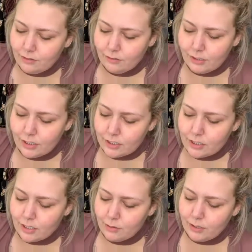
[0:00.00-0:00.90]
We're going to
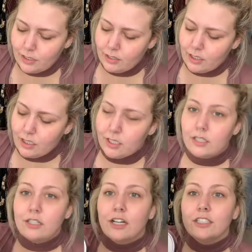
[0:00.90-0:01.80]
start with the
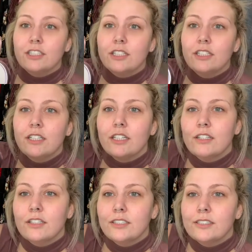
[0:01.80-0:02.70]
Tatcha, and
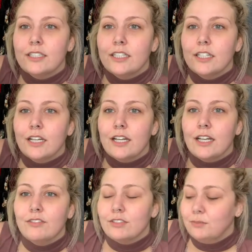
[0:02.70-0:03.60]
you can see I
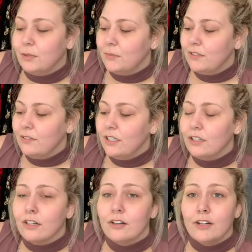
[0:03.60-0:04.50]
have some on my
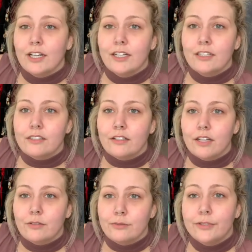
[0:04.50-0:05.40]
finger already until I
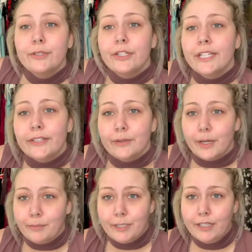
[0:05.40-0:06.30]
was rudely
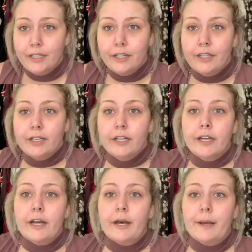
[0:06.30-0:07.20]
interrupted.
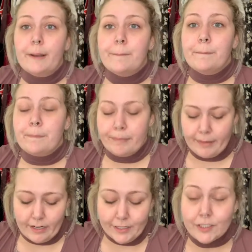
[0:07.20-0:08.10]
I
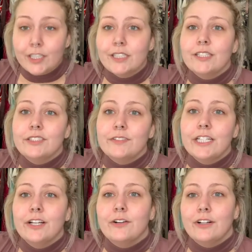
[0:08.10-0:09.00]
started this
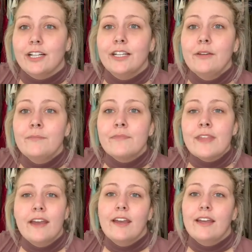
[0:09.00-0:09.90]
video already
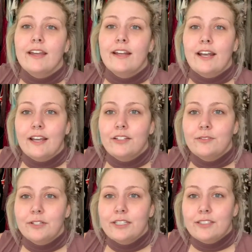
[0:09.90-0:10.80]
and had to
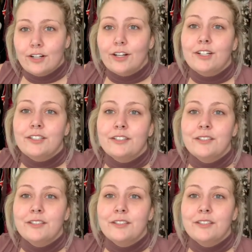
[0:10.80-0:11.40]
restart.